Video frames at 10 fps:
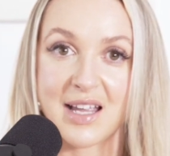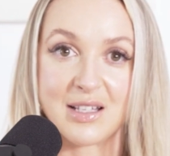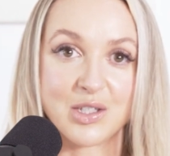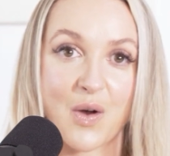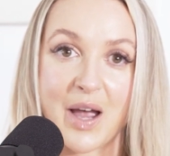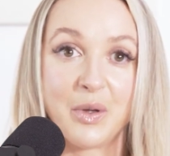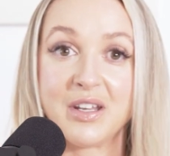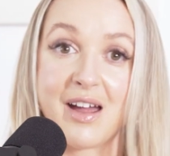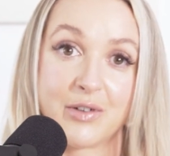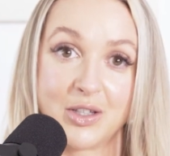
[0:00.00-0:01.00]
And so I will
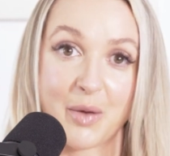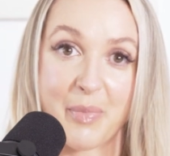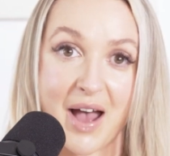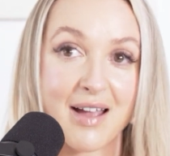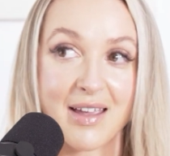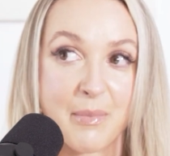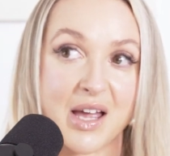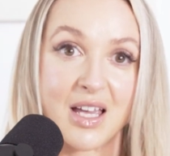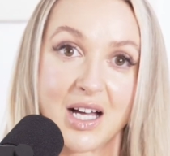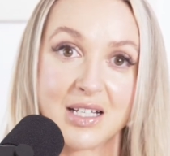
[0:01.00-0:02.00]
never look back, and
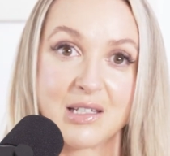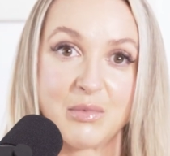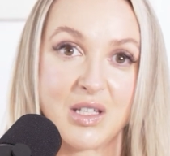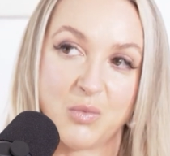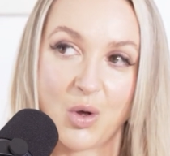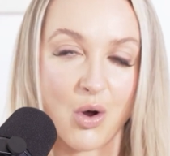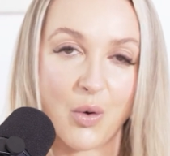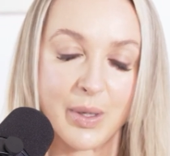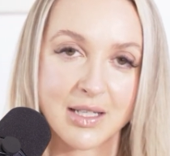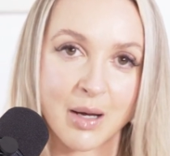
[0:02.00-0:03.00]
my gut to me will
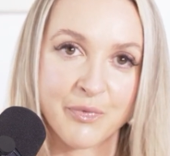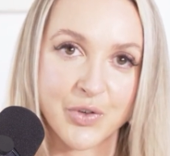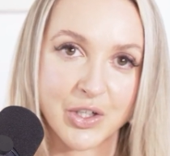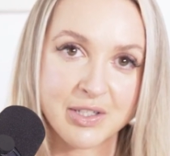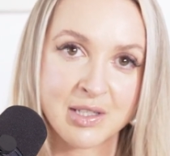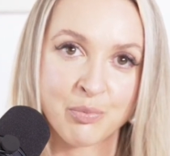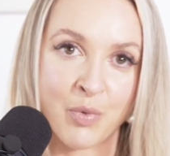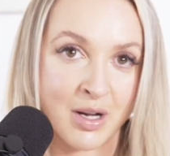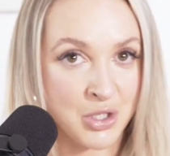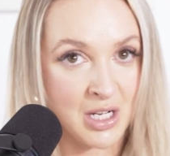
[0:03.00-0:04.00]
always come first
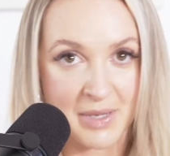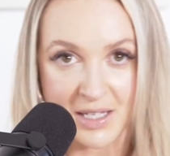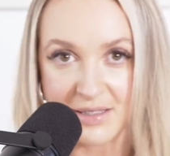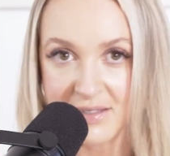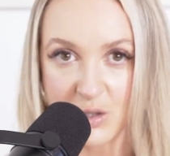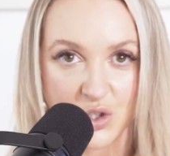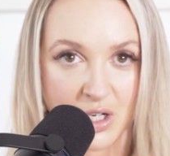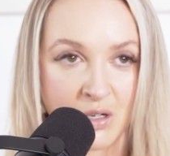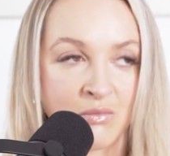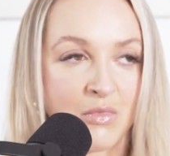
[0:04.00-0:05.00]
when I'm trying to make a
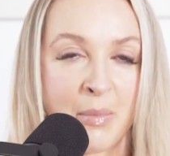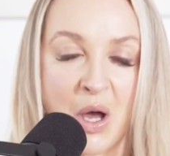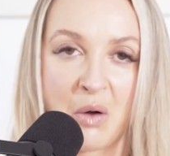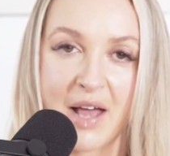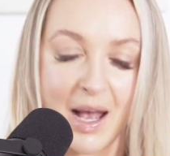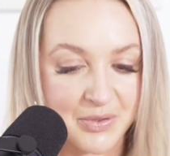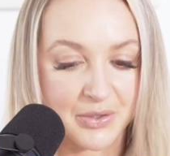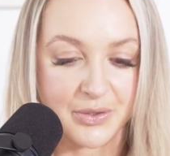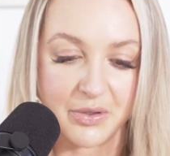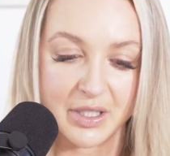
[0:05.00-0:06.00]
decision about
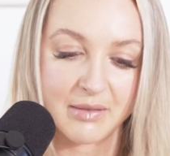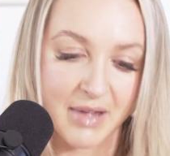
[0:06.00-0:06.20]
absolutely